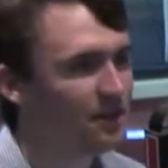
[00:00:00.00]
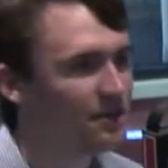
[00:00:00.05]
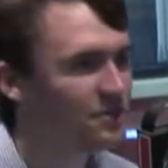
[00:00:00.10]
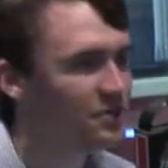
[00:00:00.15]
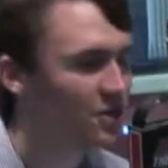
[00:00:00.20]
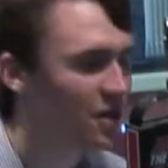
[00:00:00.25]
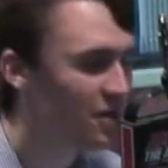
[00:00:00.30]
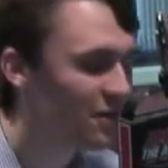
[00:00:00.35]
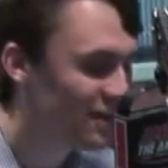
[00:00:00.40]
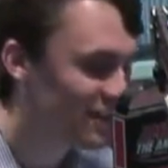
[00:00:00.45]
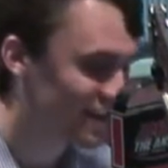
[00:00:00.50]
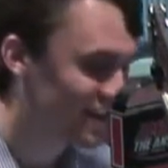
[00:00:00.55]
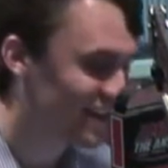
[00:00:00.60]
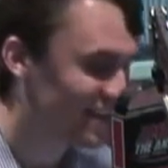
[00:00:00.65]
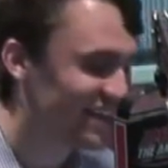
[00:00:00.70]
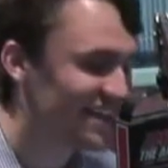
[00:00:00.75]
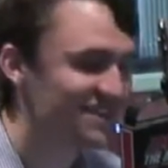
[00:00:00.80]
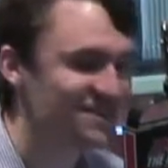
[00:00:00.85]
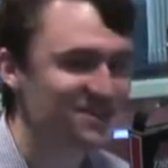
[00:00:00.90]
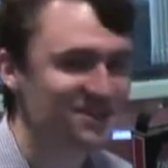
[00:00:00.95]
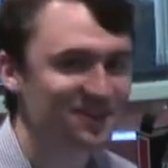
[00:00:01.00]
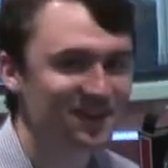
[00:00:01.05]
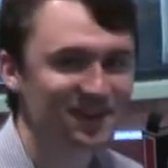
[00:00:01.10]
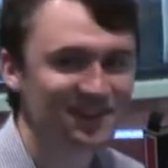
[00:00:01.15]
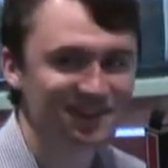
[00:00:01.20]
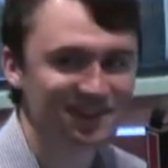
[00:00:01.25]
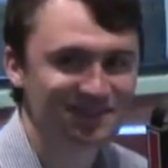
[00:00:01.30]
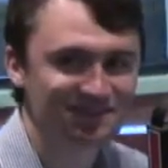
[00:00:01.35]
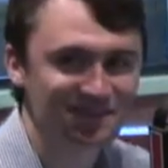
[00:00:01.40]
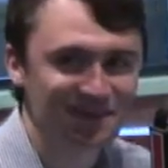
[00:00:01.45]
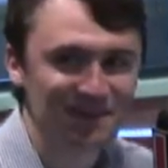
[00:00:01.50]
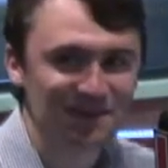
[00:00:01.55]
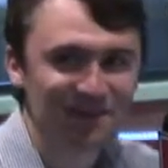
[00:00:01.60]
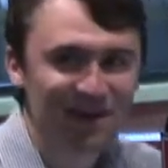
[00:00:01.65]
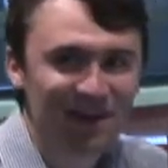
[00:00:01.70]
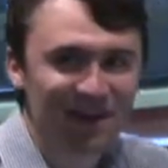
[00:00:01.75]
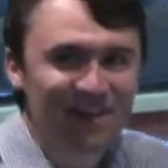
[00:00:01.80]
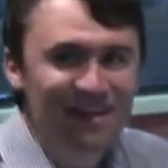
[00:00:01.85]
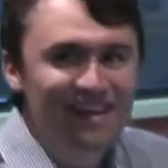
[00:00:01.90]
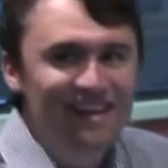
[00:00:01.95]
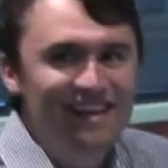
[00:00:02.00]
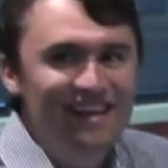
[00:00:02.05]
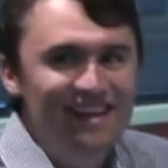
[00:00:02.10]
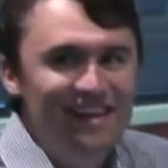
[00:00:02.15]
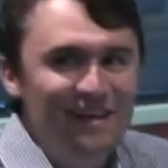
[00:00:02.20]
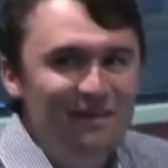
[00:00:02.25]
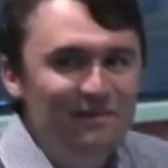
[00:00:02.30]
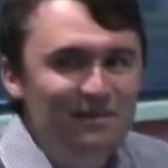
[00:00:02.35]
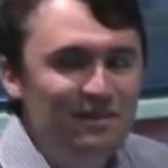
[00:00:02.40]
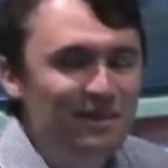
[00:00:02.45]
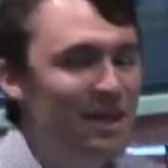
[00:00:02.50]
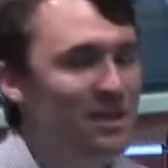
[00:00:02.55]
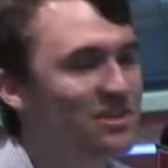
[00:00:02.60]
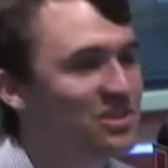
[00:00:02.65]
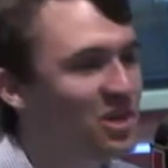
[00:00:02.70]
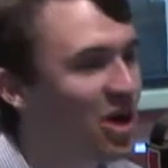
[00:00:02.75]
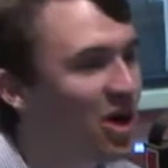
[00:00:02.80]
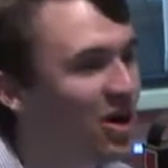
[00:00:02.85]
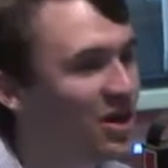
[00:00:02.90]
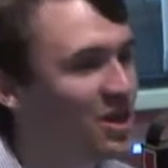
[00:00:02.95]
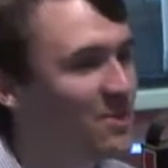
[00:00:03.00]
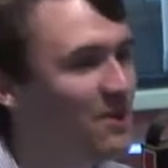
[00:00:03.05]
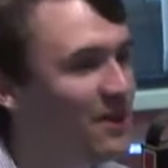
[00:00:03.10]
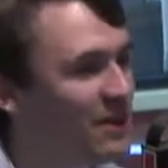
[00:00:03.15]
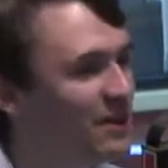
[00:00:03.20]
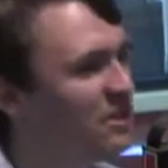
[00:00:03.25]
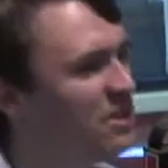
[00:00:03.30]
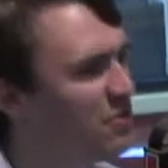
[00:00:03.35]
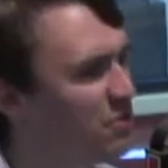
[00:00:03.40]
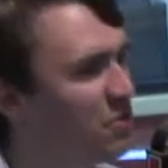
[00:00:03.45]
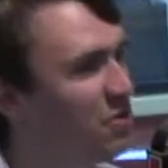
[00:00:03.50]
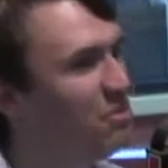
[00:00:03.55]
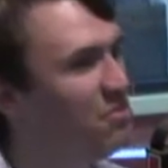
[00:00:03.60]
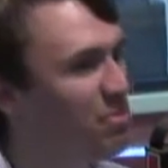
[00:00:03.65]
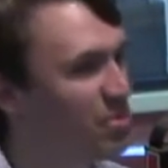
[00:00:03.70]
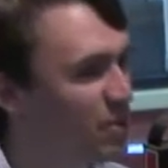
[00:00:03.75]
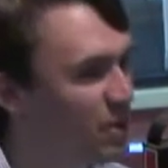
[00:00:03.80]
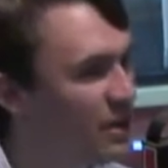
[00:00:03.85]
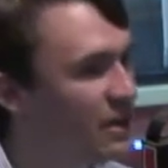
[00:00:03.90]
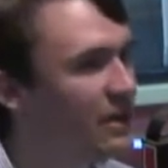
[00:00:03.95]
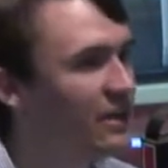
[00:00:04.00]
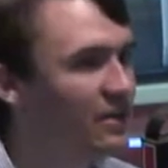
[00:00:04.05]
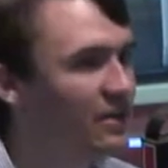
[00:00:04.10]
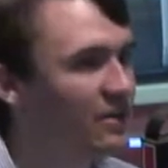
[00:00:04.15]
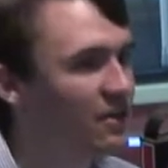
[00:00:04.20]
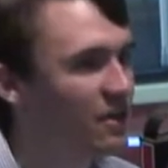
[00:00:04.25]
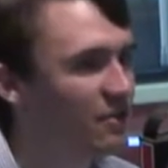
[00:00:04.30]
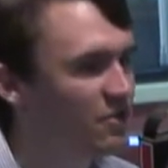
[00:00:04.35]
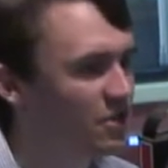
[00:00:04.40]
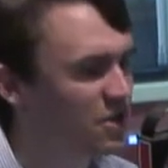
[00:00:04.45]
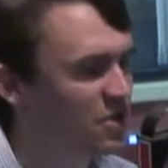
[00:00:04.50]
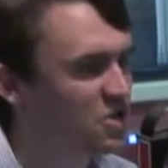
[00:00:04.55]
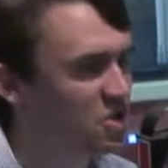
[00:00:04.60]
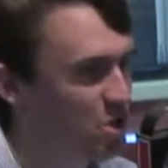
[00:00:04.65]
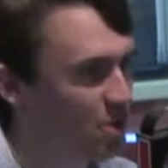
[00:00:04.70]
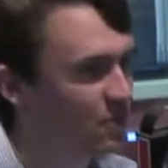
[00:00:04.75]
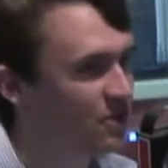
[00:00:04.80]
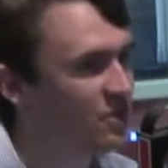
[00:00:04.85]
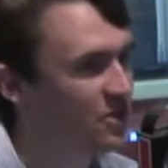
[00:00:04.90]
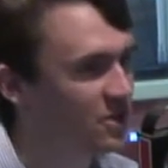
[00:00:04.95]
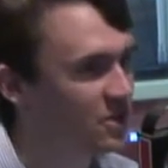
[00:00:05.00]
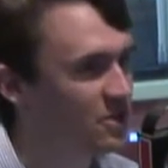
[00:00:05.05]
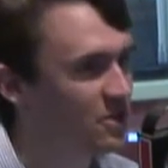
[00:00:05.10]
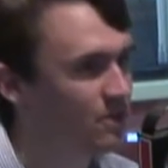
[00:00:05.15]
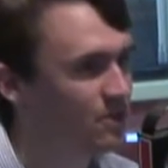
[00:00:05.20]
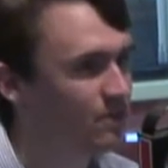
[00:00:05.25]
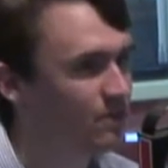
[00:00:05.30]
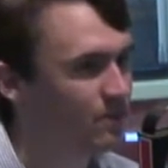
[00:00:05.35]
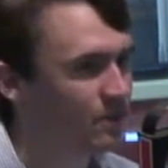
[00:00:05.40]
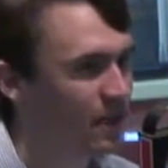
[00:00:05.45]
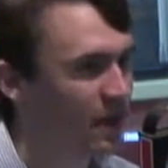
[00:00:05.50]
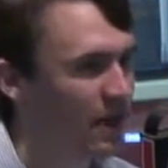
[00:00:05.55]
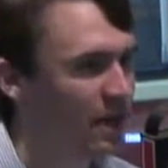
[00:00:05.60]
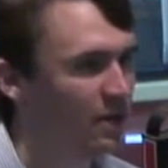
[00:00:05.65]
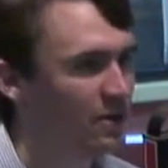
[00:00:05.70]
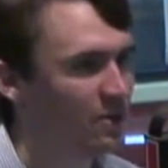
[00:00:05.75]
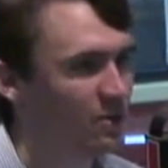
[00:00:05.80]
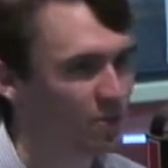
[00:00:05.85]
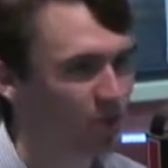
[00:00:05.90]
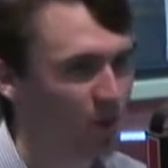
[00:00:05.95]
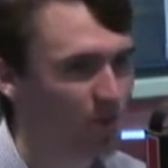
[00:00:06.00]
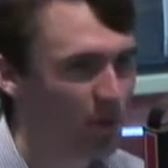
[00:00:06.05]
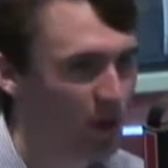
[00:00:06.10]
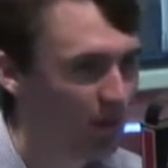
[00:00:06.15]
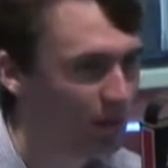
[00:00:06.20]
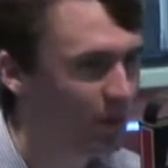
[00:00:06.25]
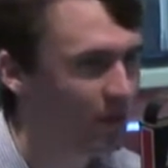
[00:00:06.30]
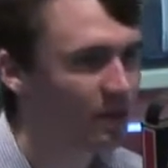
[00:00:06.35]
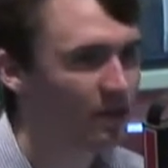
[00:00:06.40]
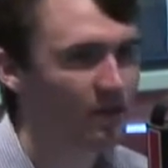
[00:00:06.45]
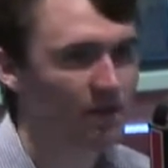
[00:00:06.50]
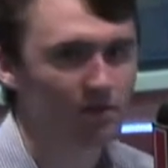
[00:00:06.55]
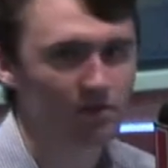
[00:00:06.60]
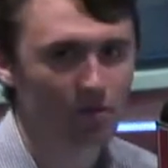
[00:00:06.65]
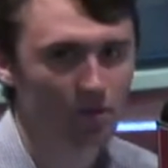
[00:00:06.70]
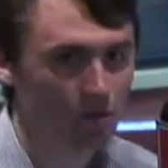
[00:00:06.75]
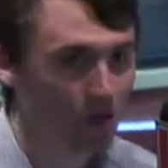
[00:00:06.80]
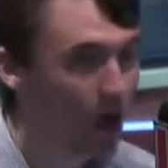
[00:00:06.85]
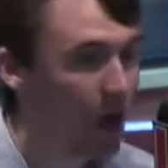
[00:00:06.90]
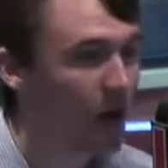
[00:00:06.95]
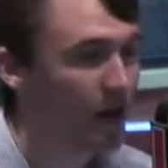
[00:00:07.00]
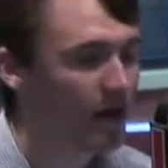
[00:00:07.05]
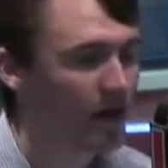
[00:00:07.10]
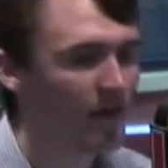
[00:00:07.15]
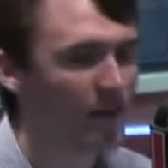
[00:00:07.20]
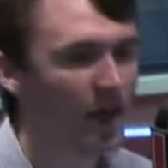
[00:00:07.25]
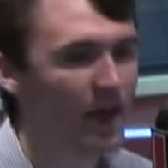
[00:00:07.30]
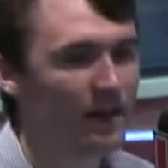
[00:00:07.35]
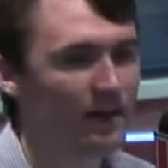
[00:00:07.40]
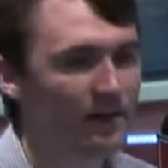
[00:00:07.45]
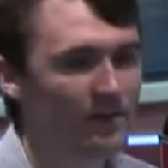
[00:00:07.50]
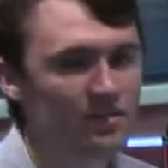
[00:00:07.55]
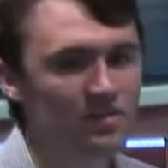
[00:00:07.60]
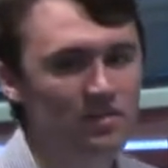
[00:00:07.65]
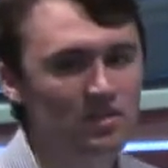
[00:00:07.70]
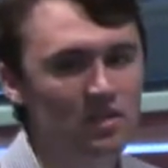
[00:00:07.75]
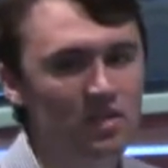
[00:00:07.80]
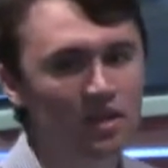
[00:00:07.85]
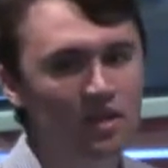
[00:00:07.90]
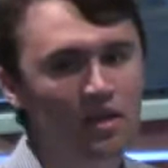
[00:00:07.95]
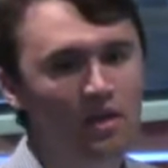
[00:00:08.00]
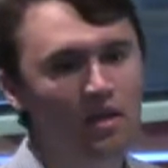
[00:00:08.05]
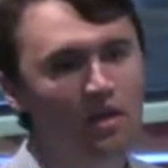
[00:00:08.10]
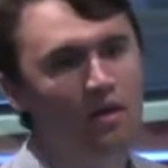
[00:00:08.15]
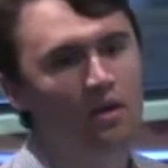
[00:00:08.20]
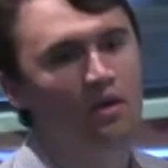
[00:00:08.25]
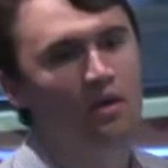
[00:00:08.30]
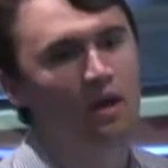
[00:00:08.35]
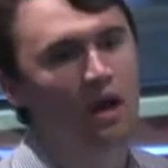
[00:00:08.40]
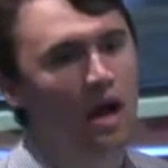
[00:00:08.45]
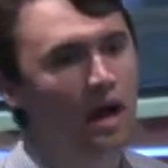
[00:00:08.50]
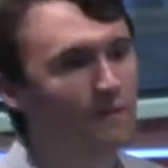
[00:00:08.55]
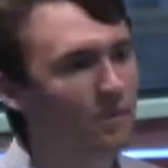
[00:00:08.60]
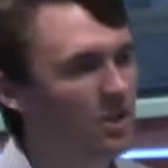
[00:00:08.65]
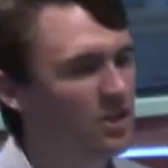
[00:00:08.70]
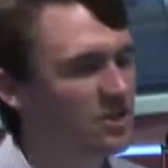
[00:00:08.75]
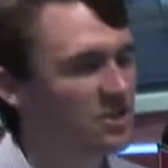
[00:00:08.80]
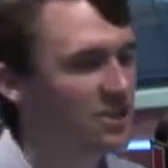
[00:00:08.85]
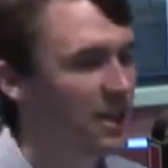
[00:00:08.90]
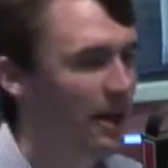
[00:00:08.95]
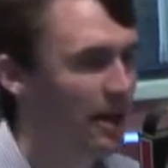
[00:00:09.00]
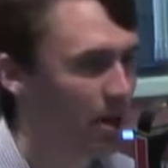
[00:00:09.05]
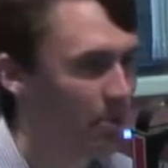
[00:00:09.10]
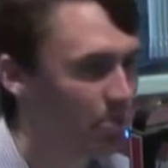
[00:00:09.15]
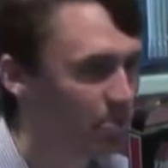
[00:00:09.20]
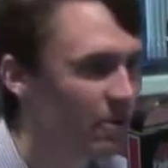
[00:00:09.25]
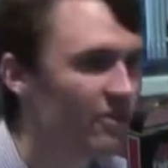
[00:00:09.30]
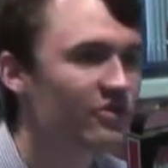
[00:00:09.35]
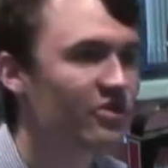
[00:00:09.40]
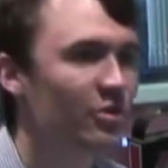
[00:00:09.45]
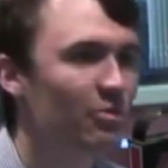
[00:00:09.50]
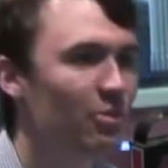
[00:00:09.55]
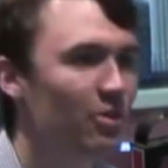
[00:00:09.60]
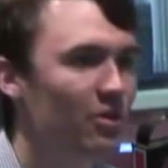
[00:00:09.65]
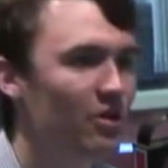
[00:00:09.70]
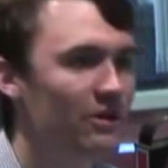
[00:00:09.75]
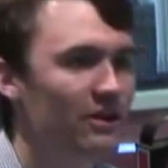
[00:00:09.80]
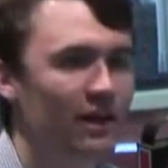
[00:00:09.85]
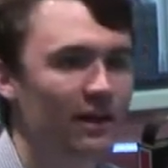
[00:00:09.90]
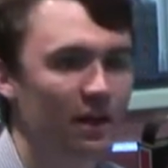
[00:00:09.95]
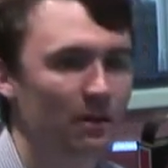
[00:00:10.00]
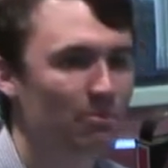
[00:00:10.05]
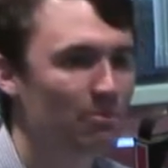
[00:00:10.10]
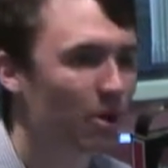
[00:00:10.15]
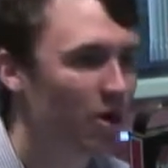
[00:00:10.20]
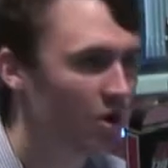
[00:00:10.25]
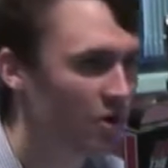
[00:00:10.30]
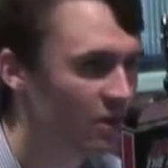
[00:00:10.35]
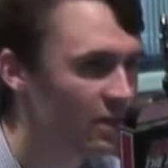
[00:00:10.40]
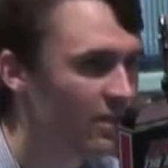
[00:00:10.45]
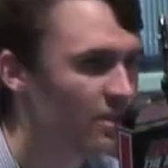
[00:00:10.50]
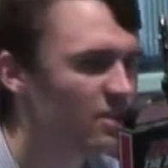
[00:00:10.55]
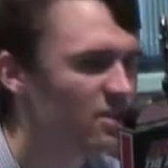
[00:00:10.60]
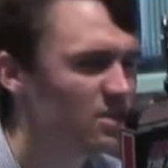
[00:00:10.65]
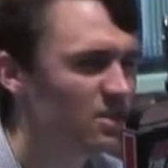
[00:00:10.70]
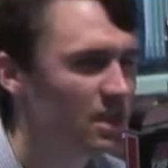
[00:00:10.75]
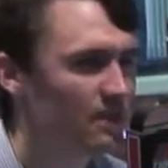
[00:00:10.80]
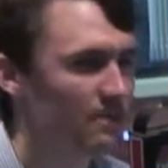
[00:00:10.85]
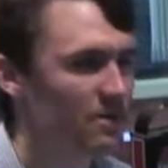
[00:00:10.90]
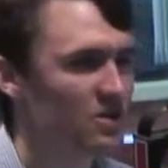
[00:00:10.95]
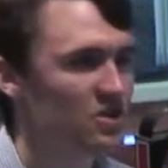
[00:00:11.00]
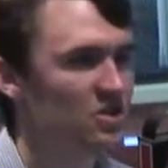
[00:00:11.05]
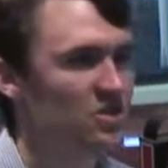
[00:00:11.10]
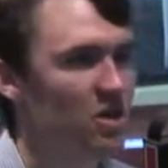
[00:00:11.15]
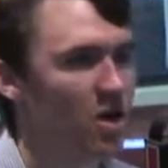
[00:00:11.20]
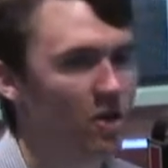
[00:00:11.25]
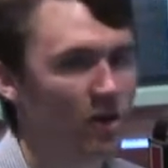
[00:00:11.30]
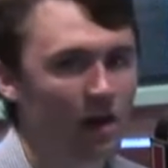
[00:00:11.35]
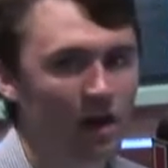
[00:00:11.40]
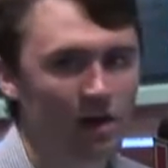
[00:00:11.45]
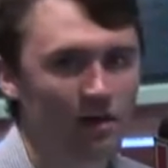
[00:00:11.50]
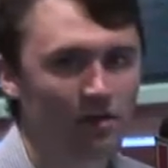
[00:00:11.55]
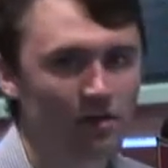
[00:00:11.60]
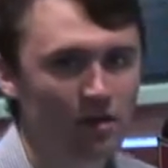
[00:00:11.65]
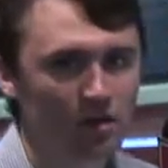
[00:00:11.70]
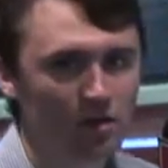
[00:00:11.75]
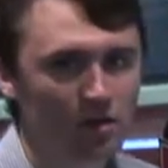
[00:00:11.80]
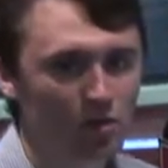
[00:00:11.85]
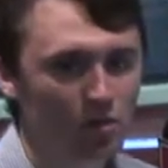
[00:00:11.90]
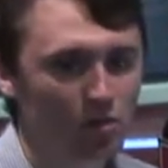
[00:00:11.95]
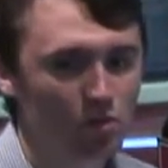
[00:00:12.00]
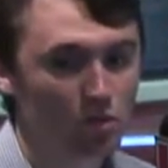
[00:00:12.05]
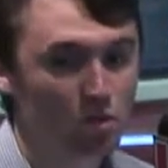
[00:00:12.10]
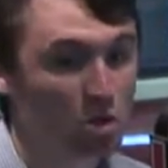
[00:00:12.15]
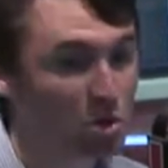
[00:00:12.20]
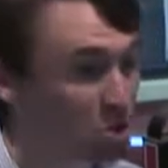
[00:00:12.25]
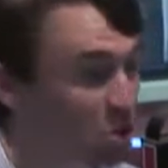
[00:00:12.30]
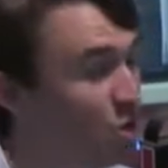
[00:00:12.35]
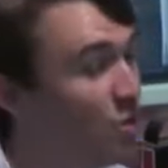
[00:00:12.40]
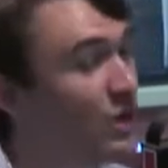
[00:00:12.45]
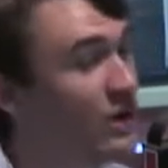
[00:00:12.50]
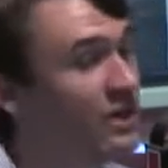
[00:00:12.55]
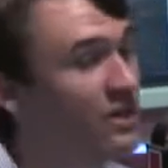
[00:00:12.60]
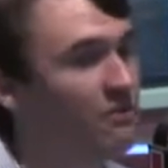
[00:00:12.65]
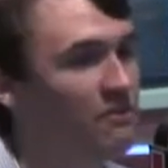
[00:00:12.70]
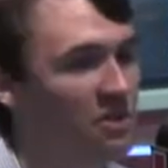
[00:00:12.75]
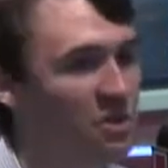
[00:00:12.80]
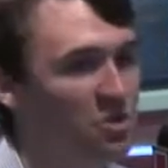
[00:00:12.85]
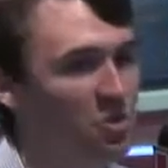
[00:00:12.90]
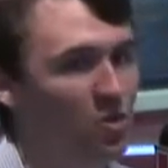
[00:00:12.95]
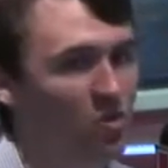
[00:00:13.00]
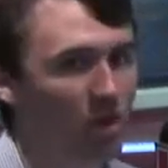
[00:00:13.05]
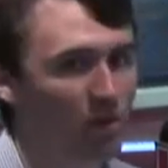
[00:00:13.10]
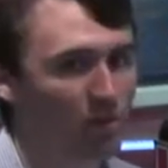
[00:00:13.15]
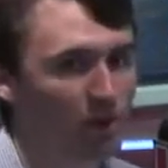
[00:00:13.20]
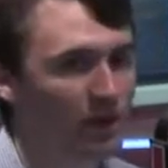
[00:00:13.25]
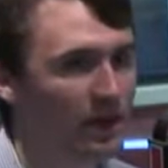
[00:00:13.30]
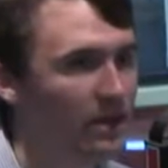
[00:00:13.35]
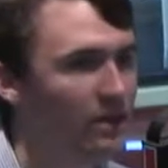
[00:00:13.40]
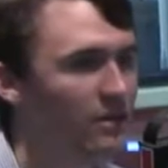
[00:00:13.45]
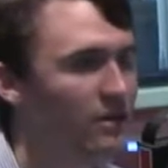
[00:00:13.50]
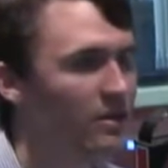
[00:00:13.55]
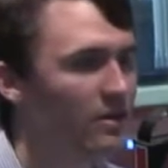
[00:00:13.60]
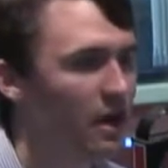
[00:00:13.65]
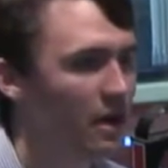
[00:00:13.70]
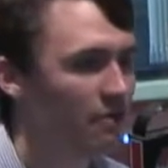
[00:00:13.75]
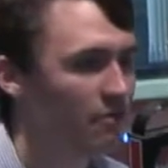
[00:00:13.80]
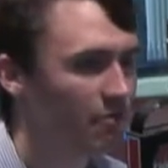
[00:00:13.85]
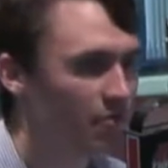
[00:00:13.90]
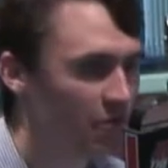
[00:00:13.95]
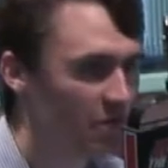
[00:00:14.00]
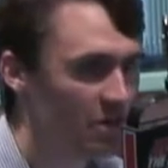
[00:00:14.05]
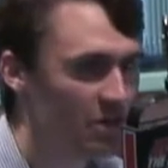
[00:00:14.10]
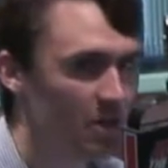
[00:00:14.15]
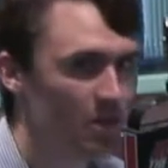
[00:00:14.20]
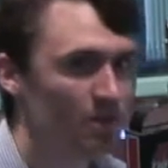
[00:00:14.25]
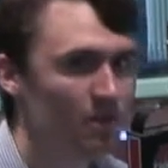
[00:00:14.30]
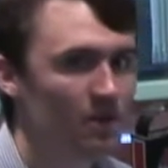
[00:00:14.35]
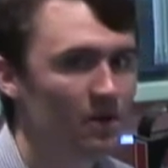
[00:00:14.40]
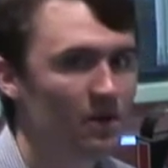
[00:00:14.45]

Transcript: So, and I can answer the question pretty well. They talk about a different breed of conservatism and Republican thought, and that is, I'm going to stand on principle and not on party. I'm going to start on true individual liberty and freedom,